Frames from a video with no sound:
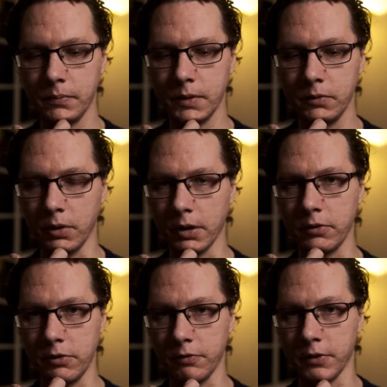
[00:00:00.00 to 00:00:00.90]

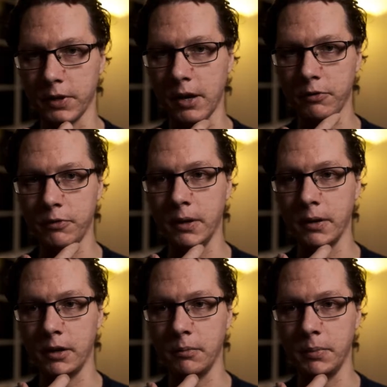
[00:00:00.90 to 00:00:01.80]
directors of photography are
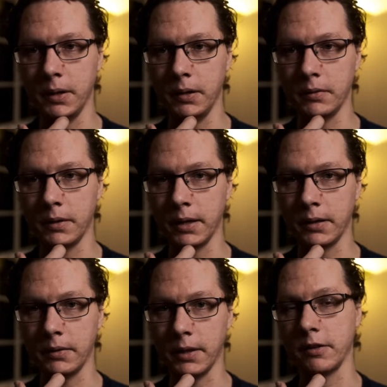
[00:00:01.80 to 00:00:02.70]
going to be
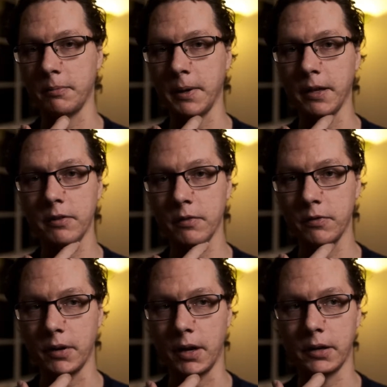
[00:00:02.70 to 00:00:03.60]
like less expensive.
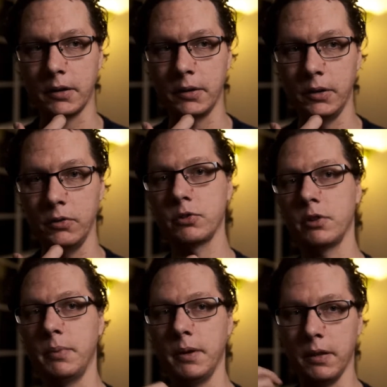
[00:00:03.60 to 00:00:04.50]
They're not going to
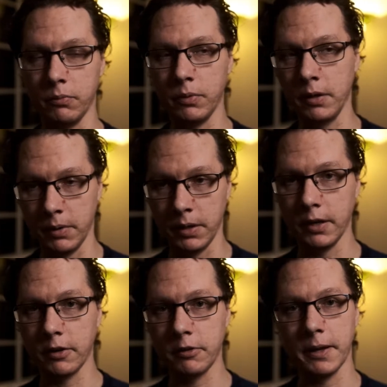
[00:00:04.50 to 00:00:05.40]
usually be the really, really
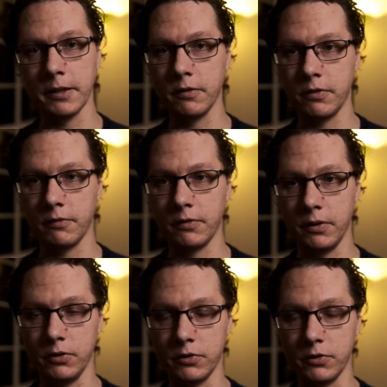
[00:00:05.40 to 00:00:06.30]
expensive stuff. They're
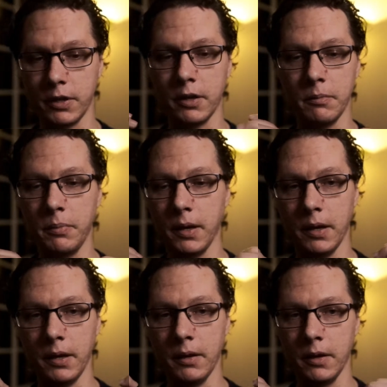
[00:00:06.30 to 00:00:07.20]
usually going to
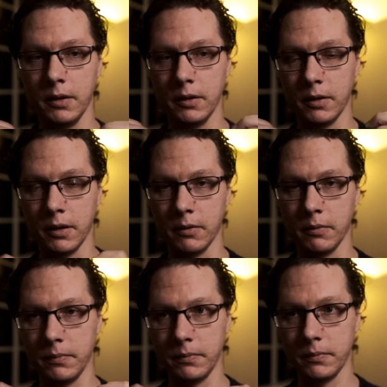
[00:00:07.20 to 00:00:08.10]
be
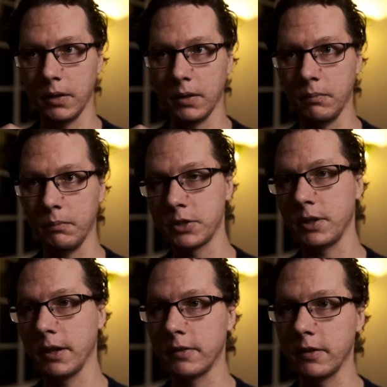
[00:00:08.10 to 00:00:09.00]
much
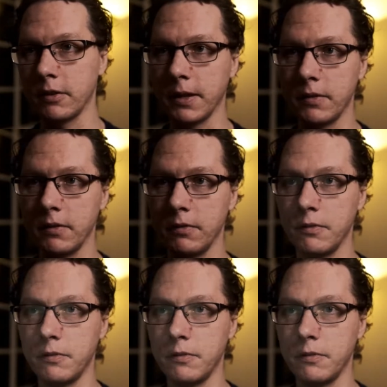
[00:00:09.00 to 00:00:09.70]
less expensive